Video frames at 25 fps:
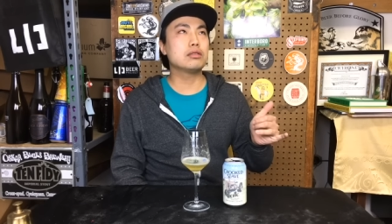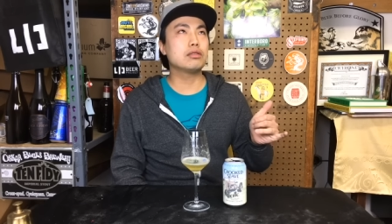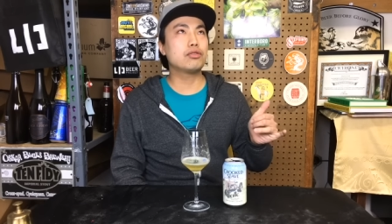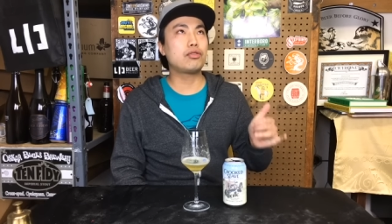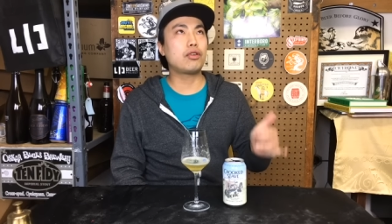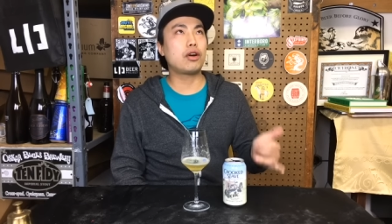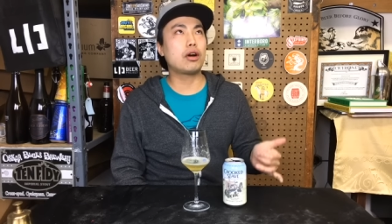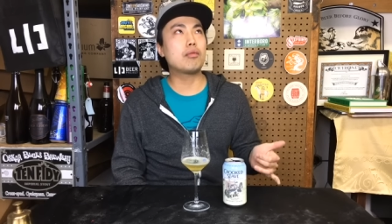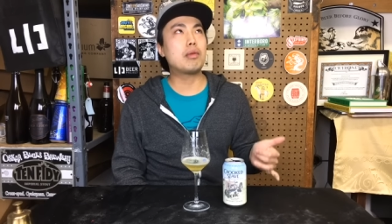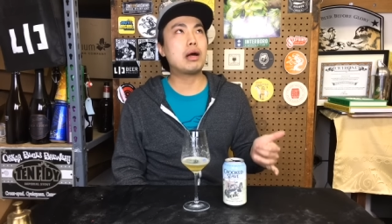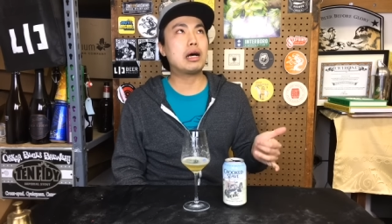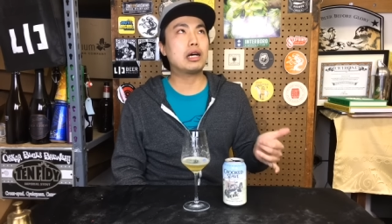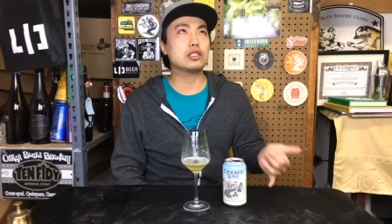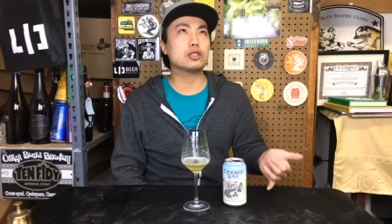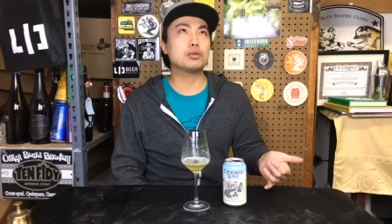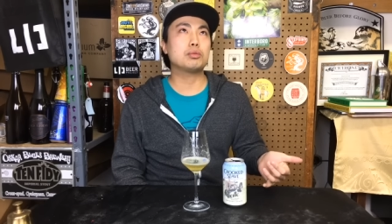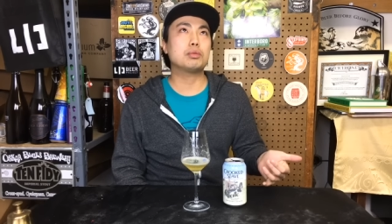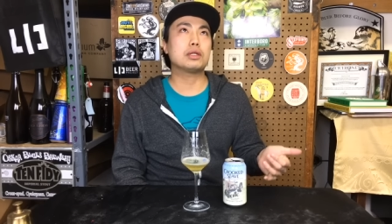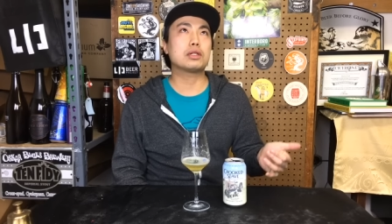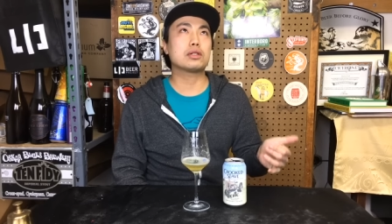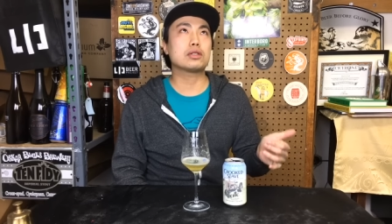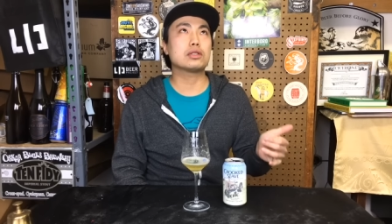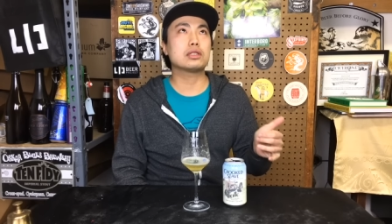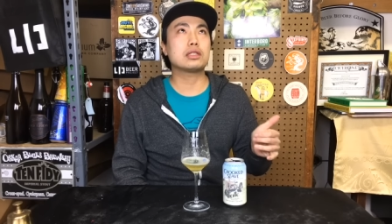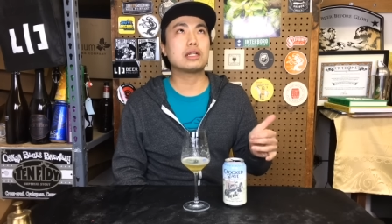farmhouse
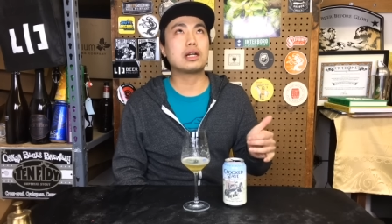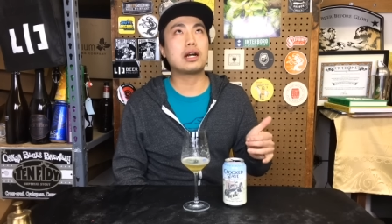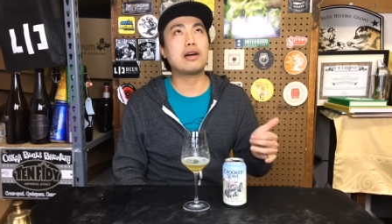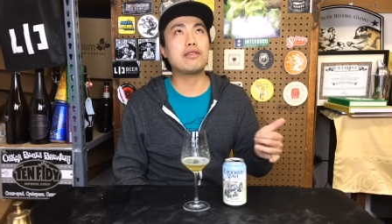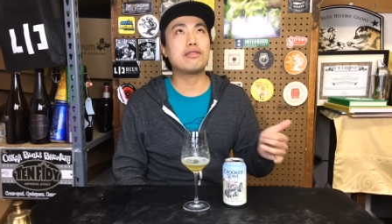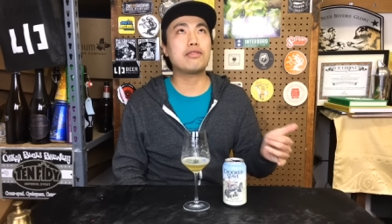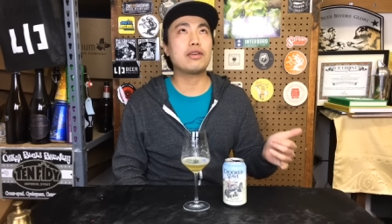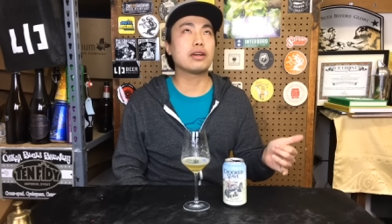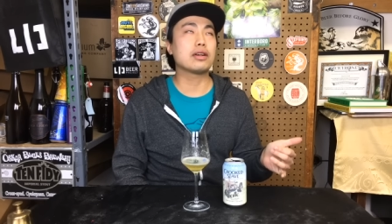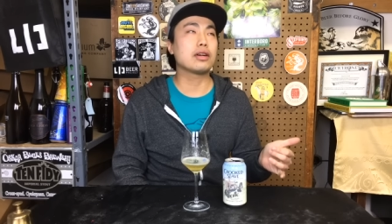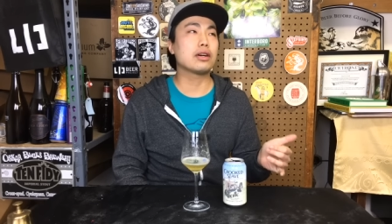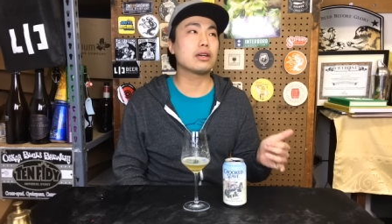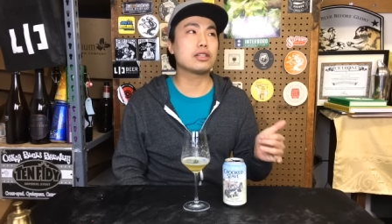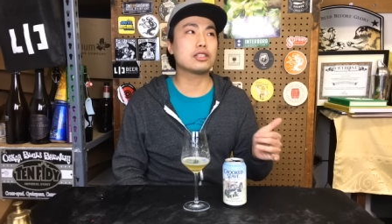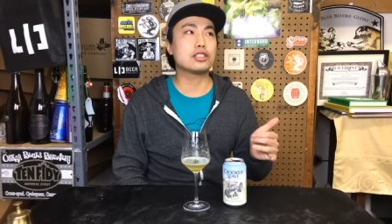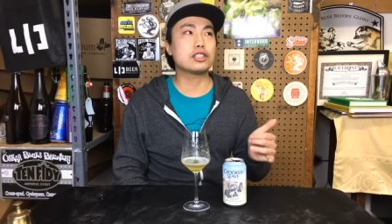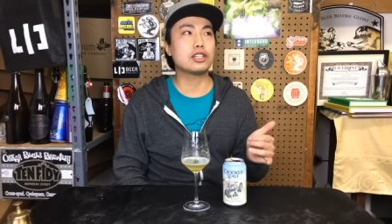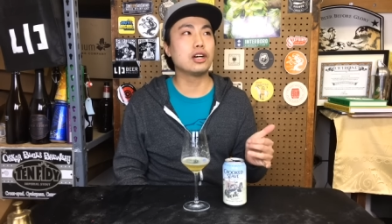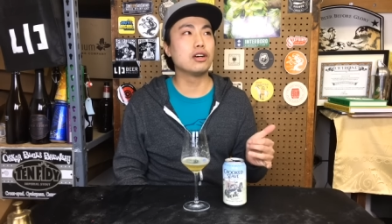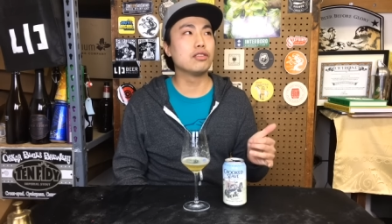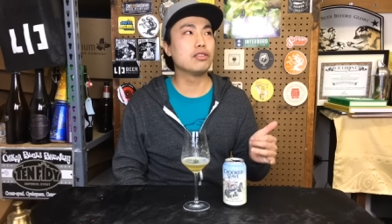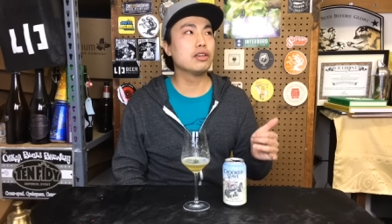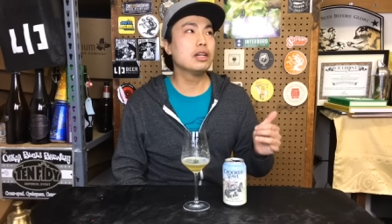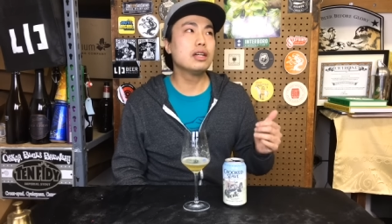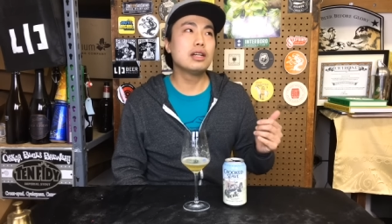beers that I found on the
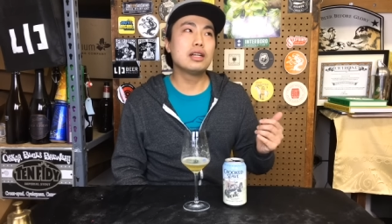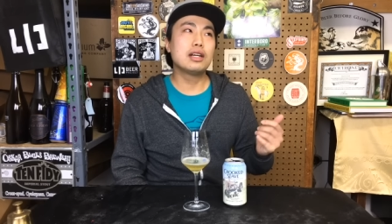shelf.